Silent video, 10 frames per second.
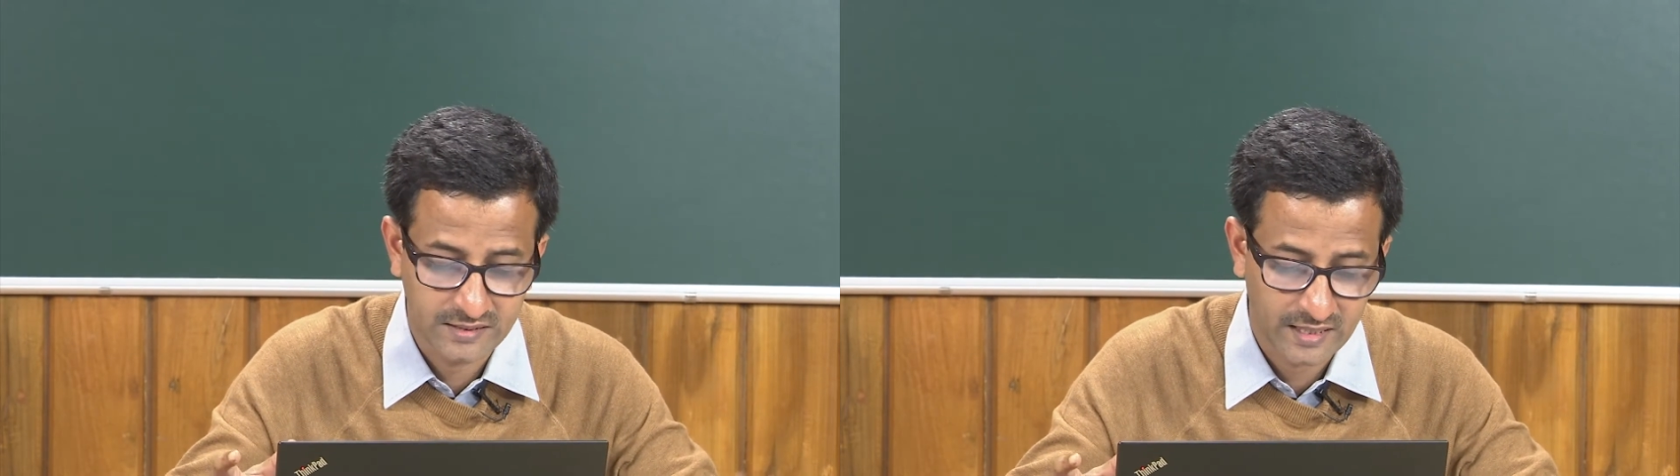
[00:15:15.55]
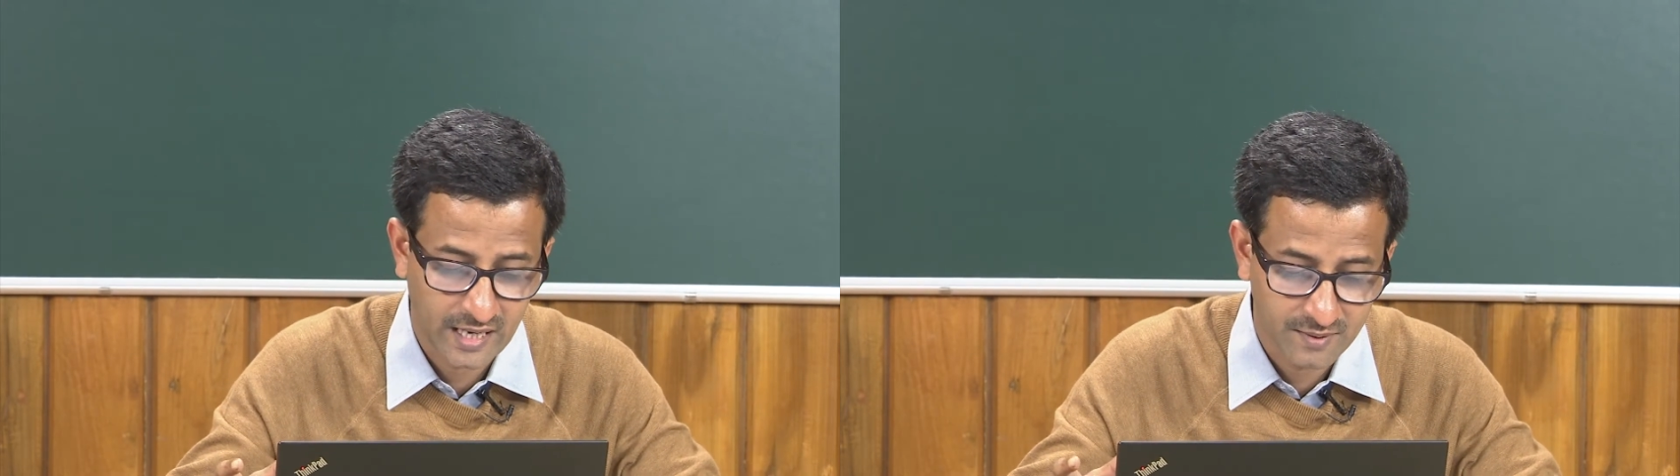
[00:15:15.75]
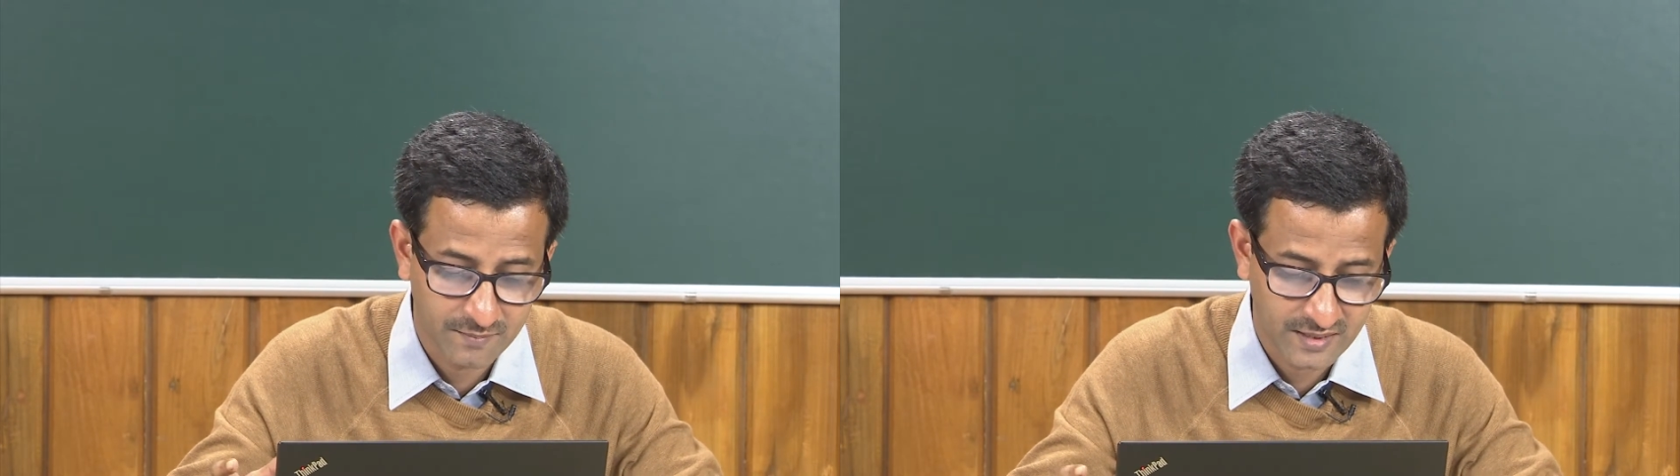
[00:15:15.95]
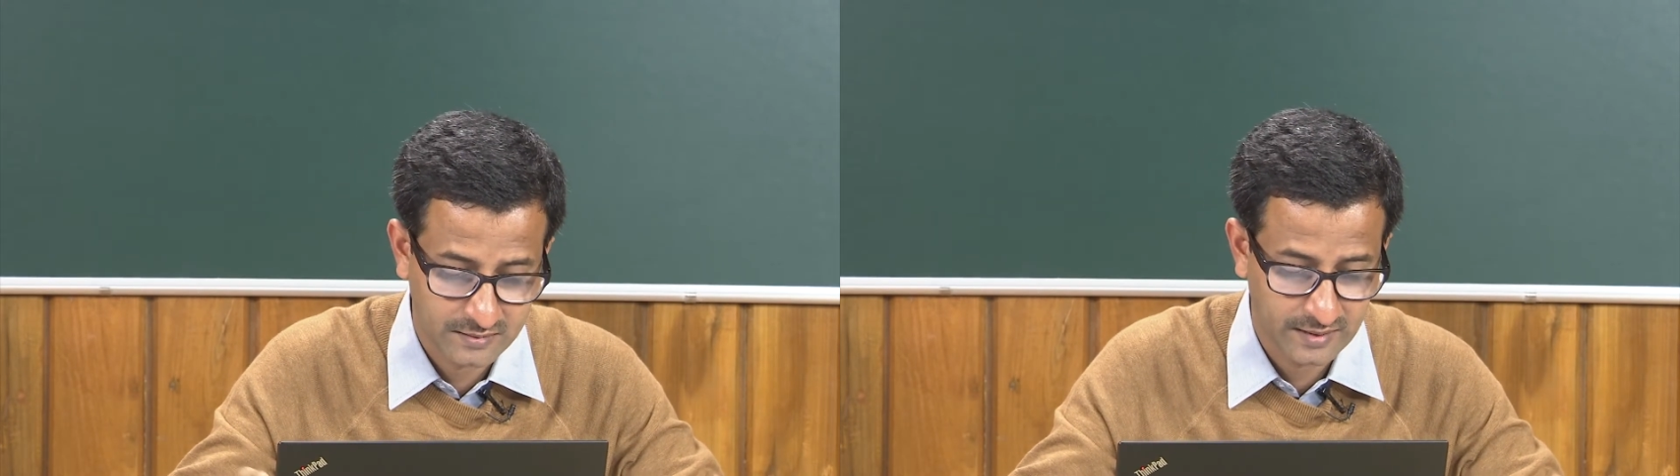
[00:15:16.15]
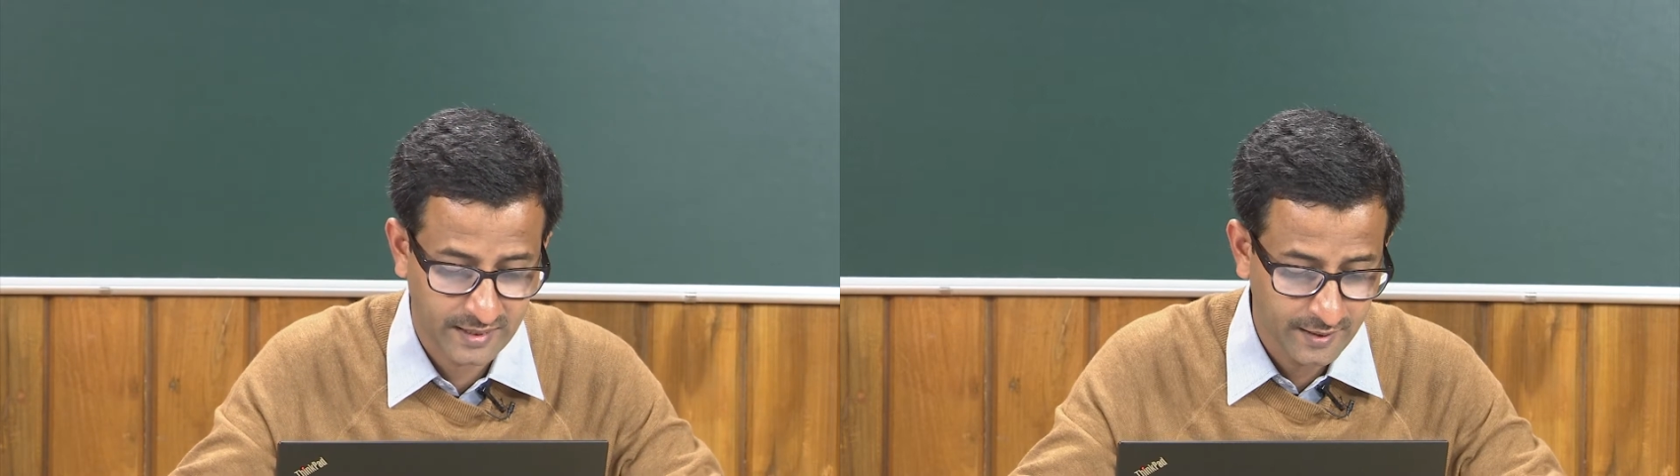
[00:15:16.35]
and
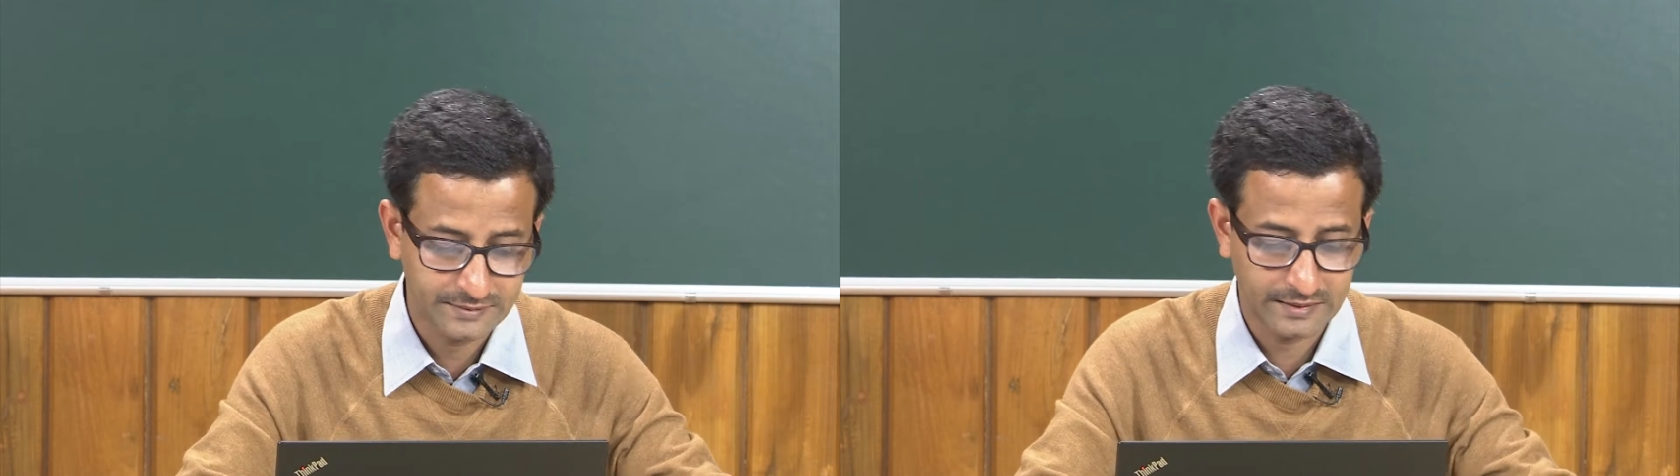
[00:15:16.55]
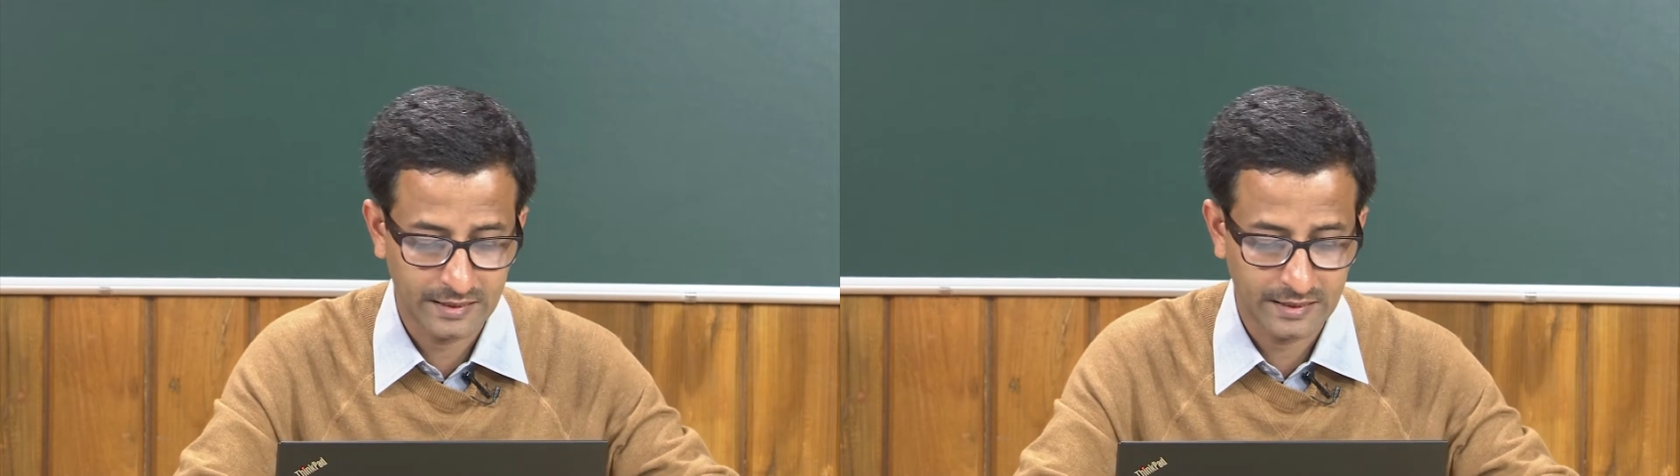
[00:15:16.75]
Habermas again.